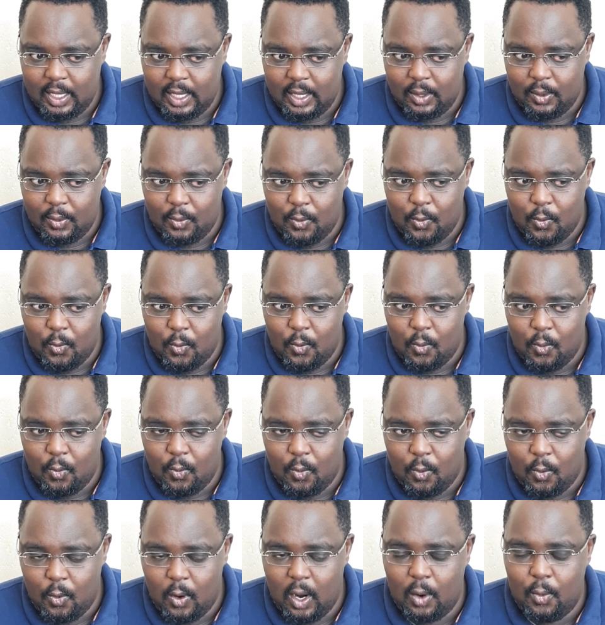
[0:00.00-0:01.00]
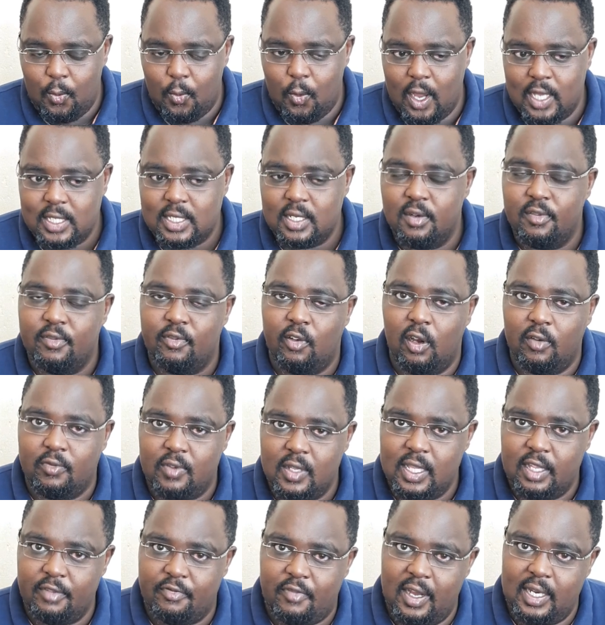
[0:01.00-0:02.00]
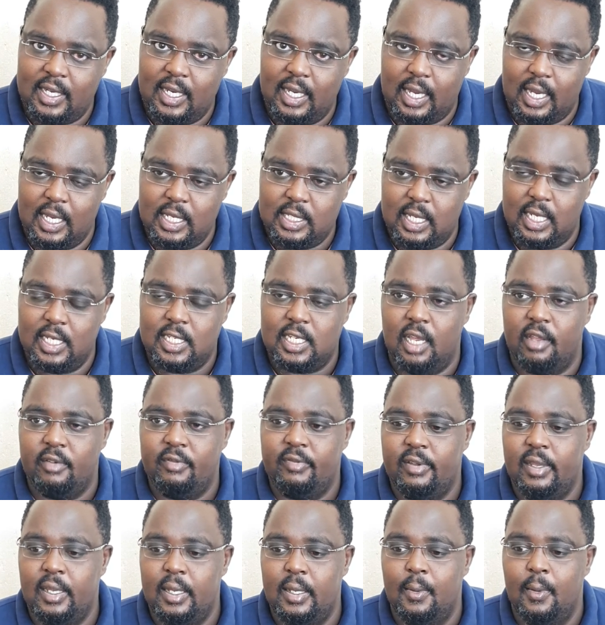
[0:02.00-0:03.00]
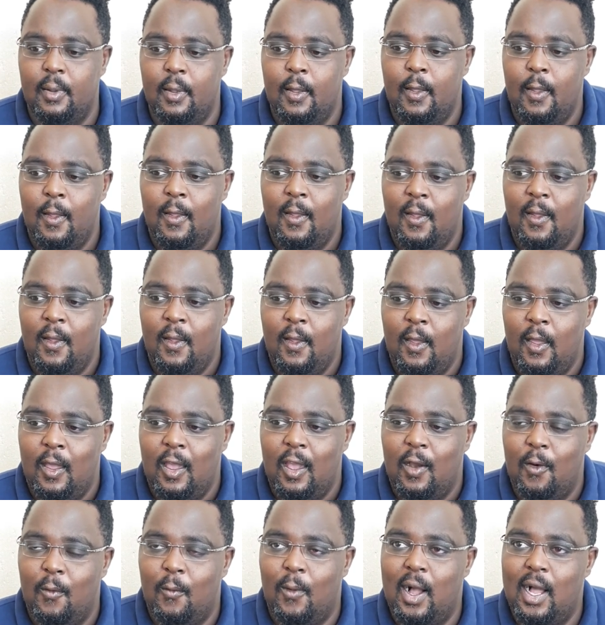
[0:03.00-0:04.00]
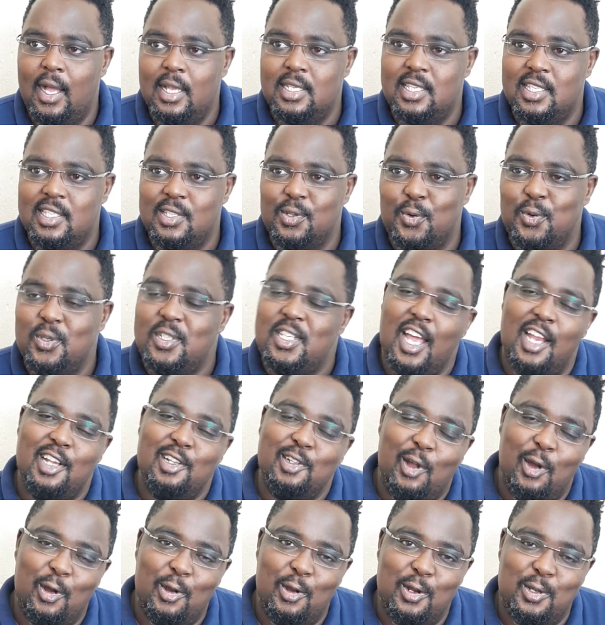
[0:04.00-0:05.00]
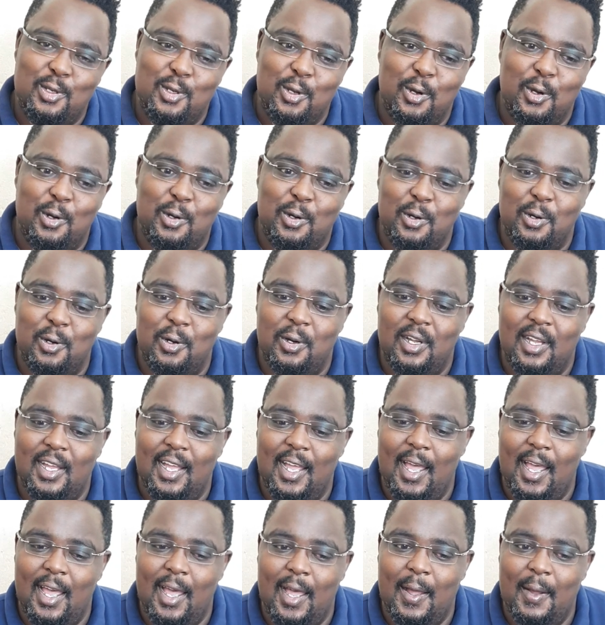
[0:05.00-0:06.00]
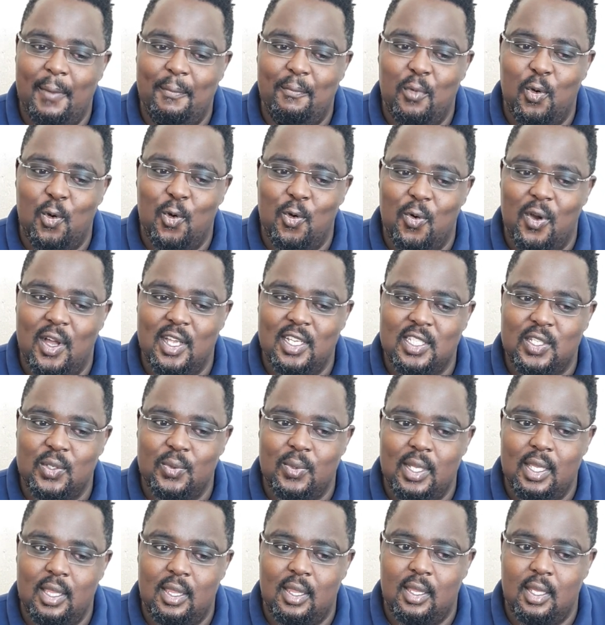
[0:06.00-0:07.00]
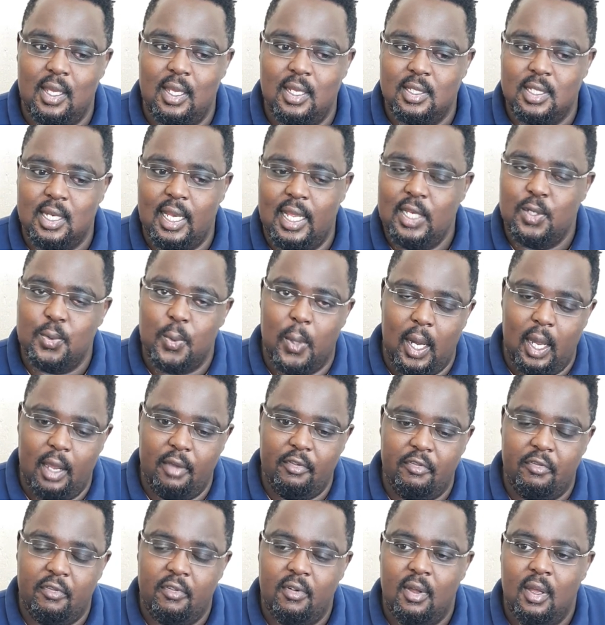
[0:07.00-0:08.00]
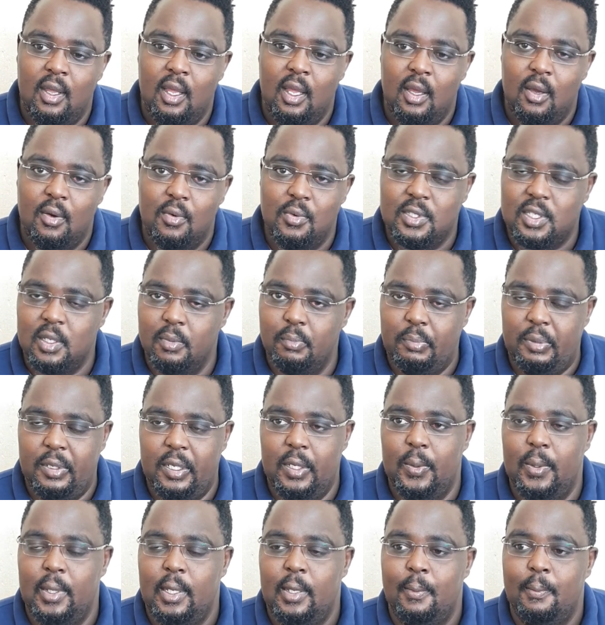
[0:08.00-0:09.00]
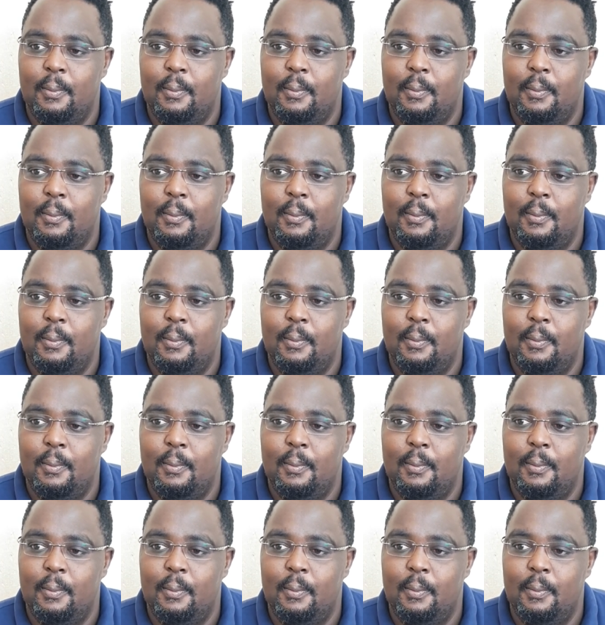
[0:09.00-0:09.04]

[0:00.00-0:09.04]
was involved in the fight against HIV was Utandlolo Toho, who was with his late wife, Simpiwe.